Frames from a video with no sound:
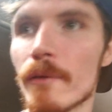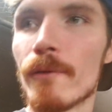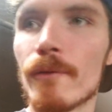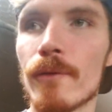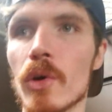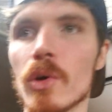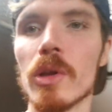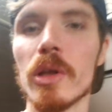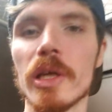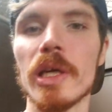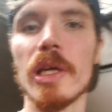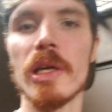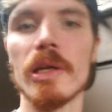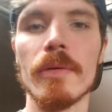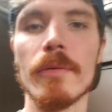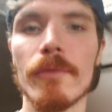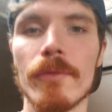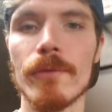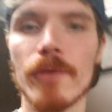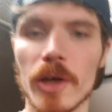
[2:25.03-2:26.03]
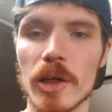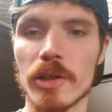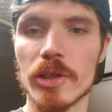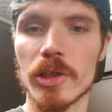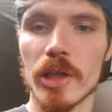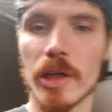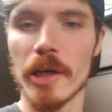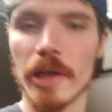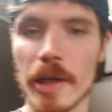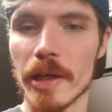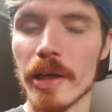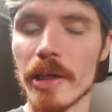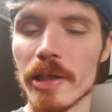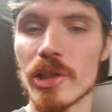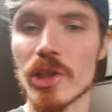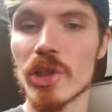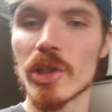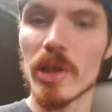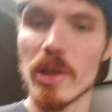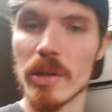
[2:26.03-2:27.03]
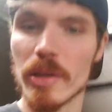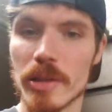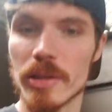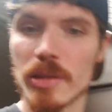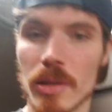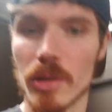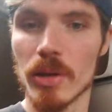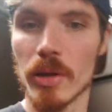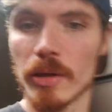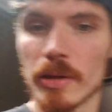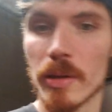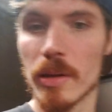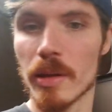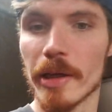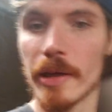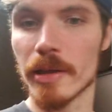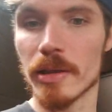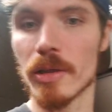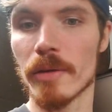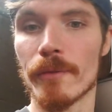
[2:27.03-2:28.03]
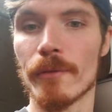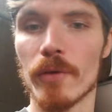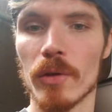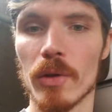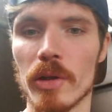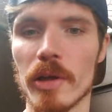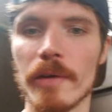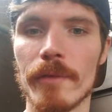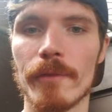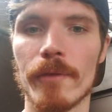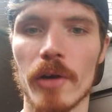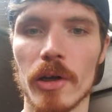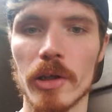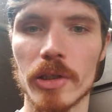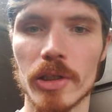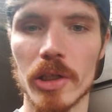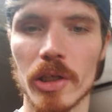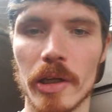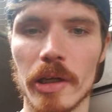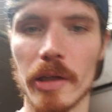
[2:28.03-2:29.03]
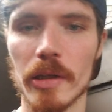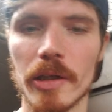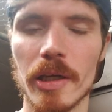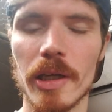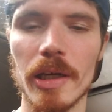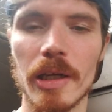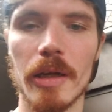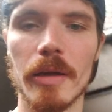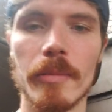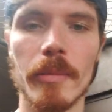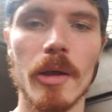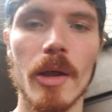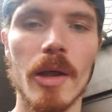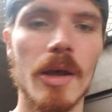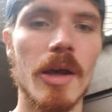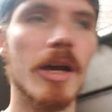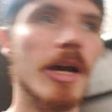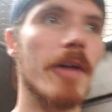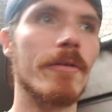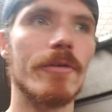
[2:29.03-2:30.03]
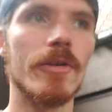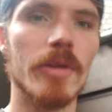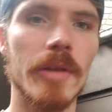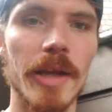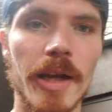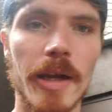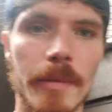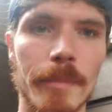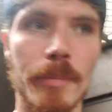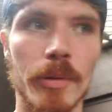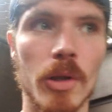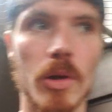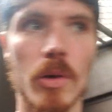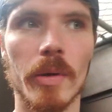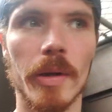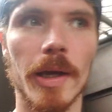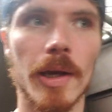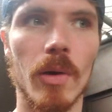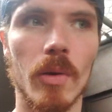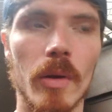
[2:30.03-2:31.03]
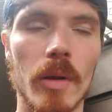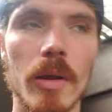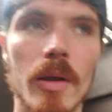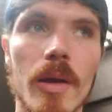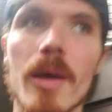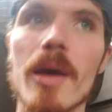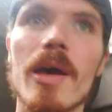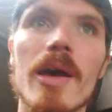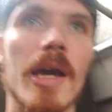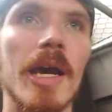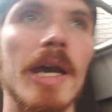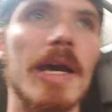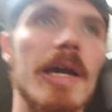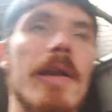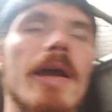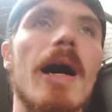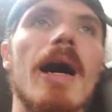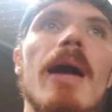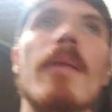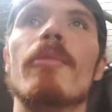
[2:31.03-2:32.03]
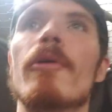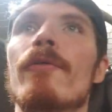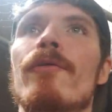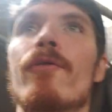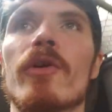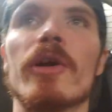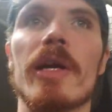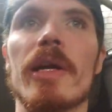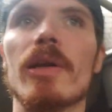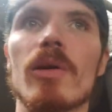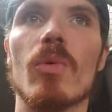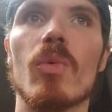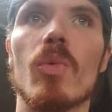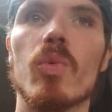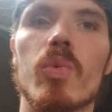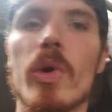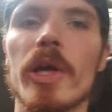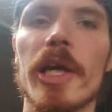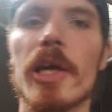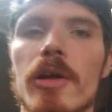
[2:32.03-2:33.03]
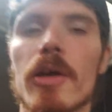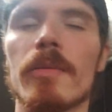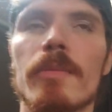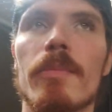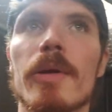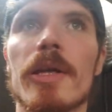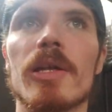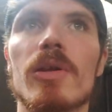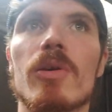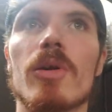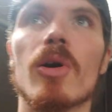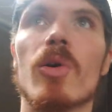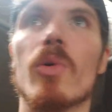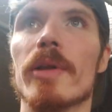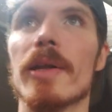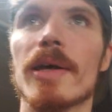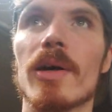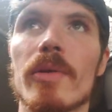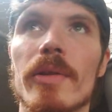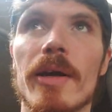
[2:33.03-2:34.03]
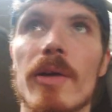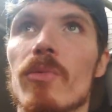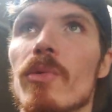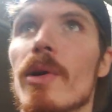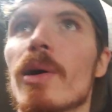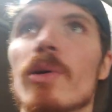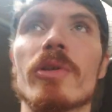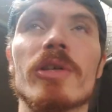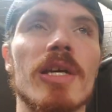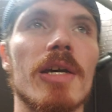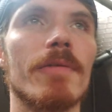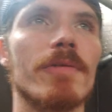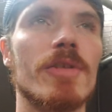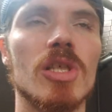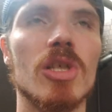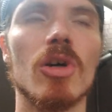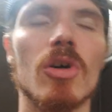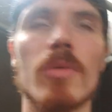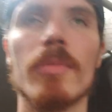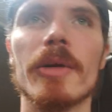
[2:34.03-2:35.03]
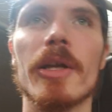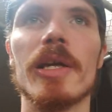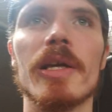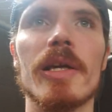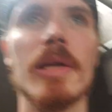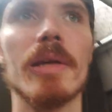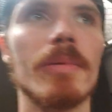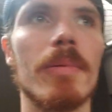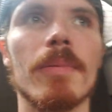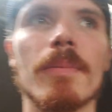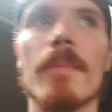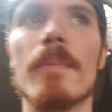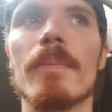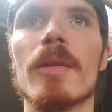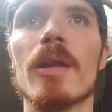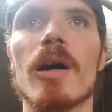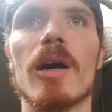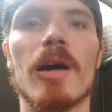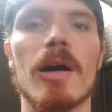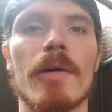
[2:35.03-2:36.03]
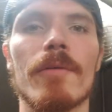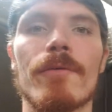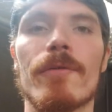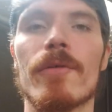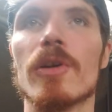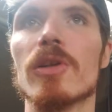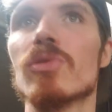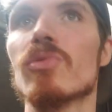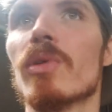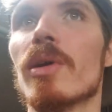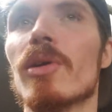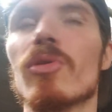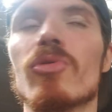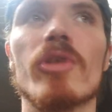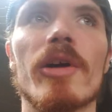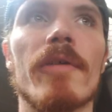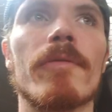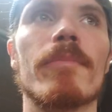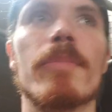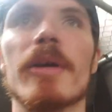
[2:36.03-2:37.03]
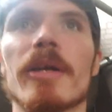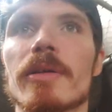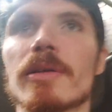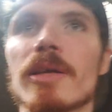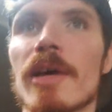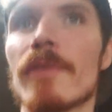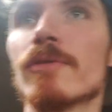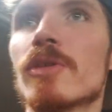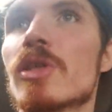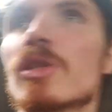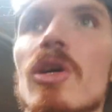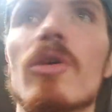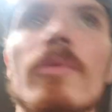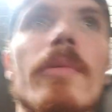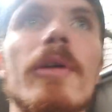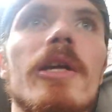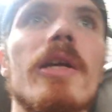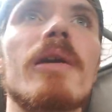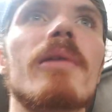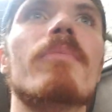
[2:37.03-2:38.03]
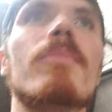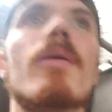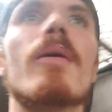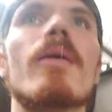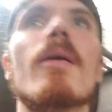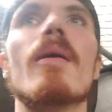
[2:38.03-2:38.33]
fully functioning. And it still doesn't look like it's a fully functioning team after they get blown out. And I'm afraid we could be going down that route, have so many first-round draft picks, have so many